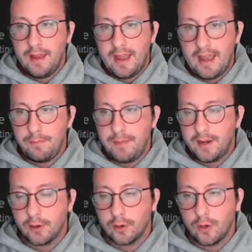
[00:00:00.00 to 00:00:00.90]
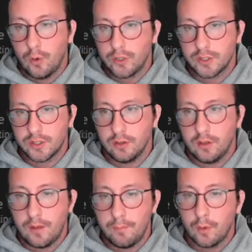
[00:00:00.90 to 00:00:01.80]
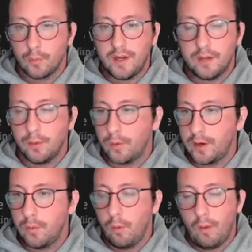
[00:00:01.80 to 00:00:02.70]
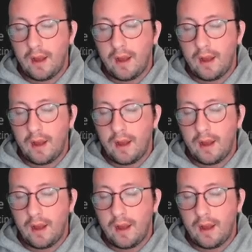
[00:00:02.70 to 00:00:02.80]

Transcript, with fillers: and make your code just a lot more readable where you won't